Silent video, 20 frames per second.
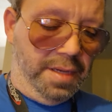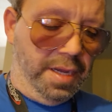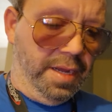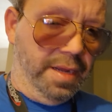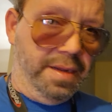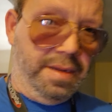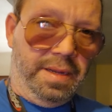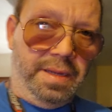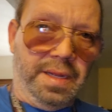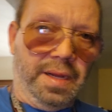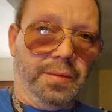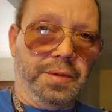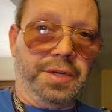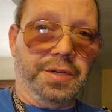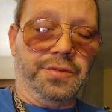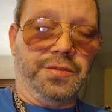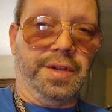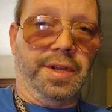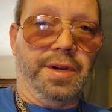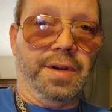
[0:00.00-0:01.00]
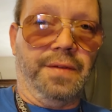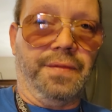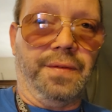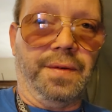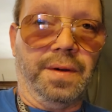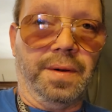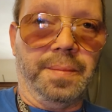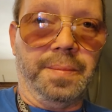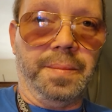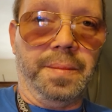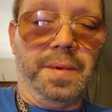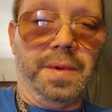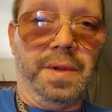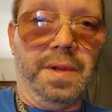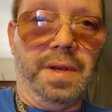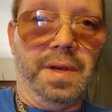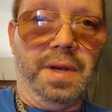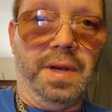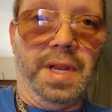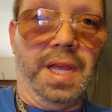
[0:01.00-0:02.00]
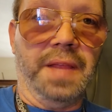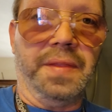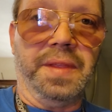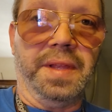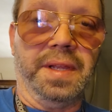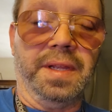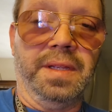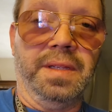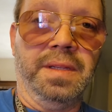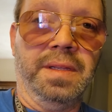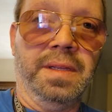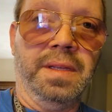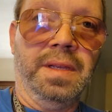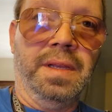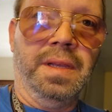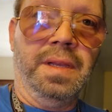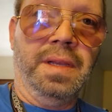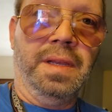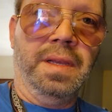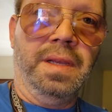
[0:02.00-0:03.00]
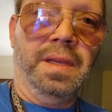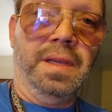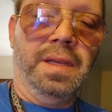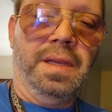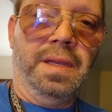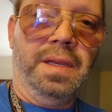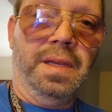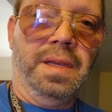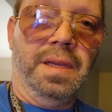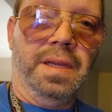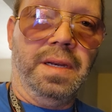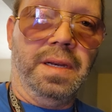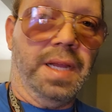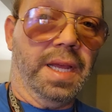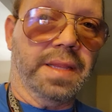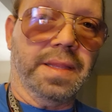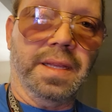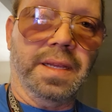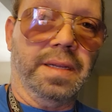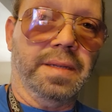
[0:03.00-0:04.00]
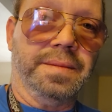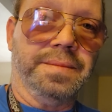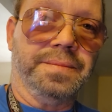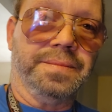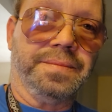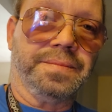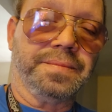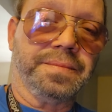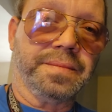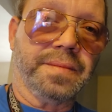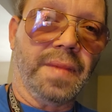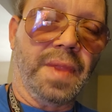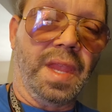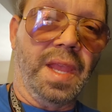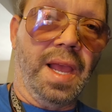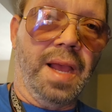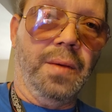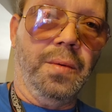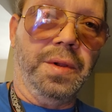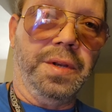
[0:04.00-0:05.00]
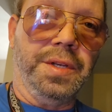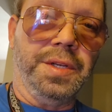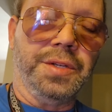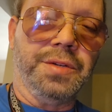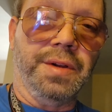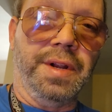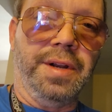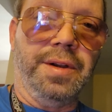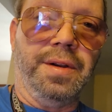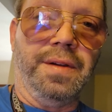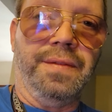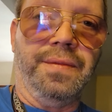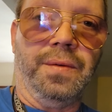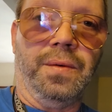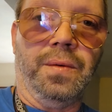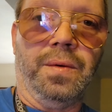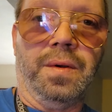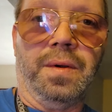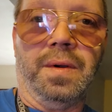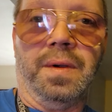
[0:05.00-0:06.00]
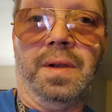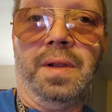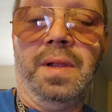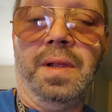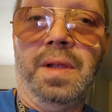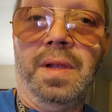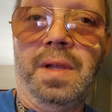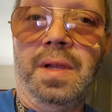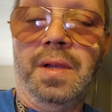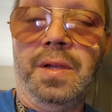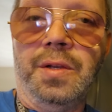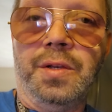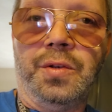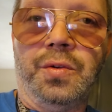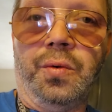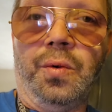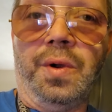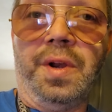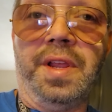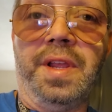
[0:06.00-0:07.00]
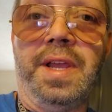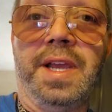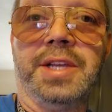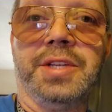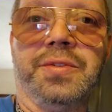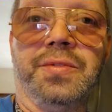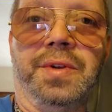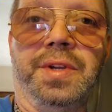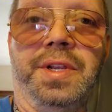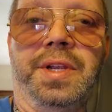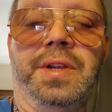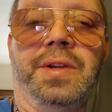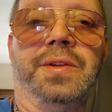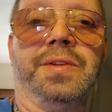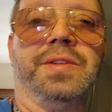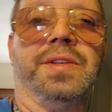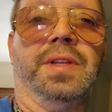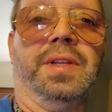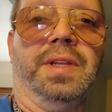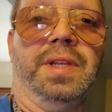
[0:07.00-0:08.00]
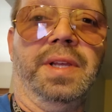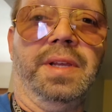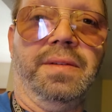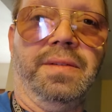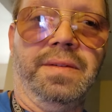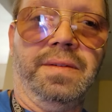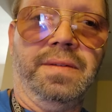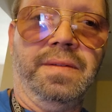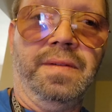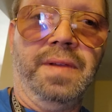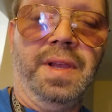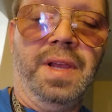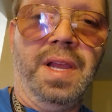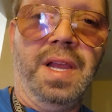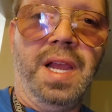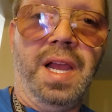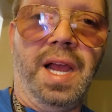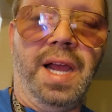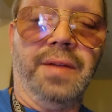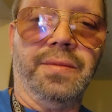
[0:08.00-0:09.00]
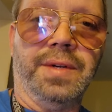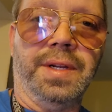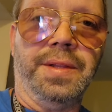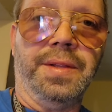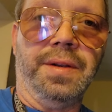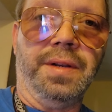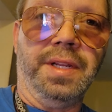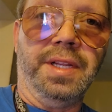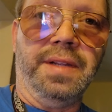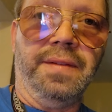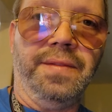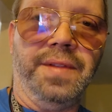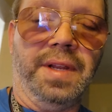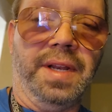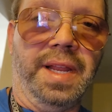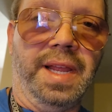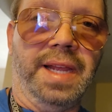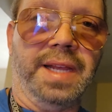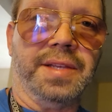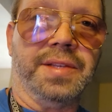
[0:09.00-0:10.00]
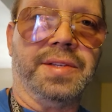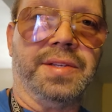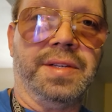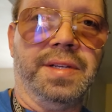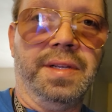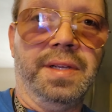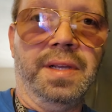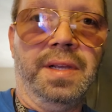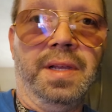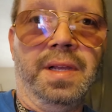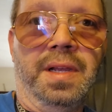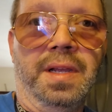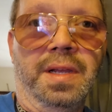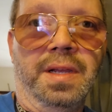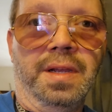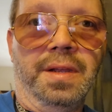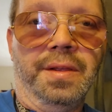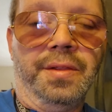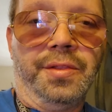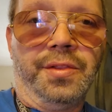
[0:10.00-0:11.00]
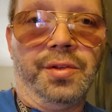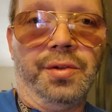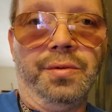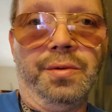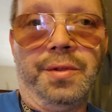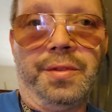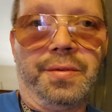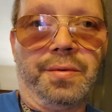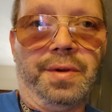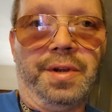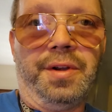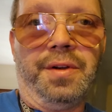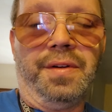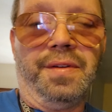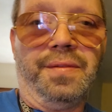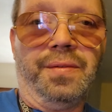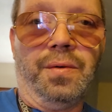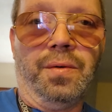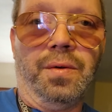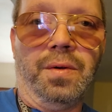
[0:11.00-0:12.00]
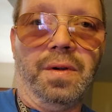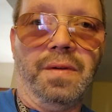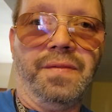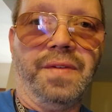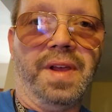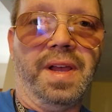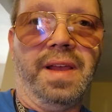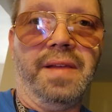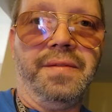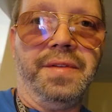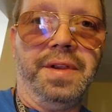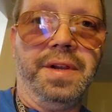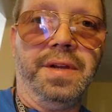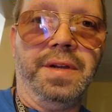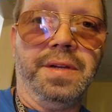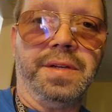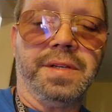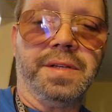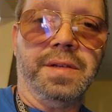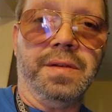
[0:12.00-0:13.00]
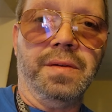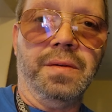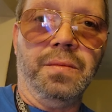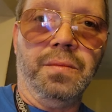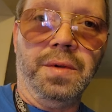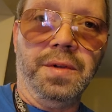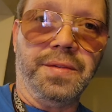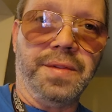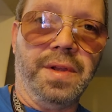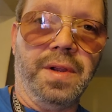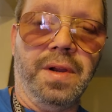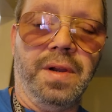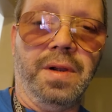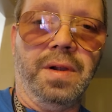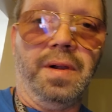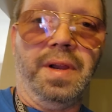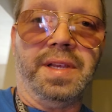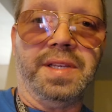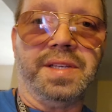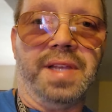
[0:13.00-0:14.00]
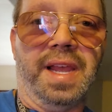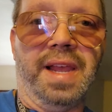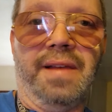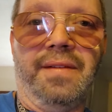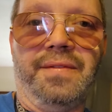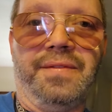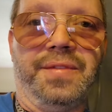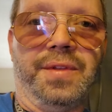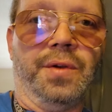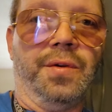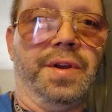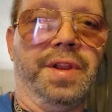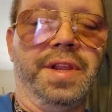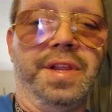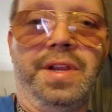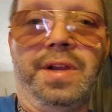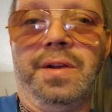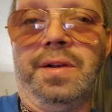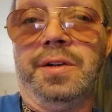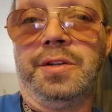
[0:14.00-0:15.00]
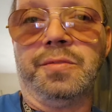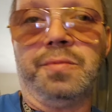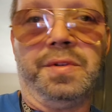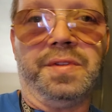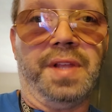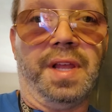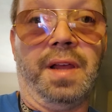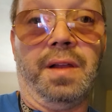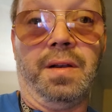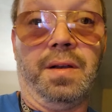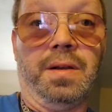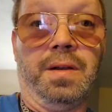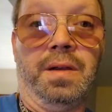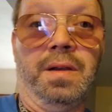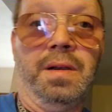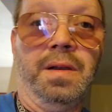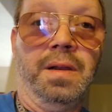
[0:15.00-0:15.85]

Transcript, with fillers: I wouldn't trade her for nothing. Nothing. I wouldn't trade her for 20 extra years to live. I'd rather live the next two or three or four or five years with her as have 30 years without her.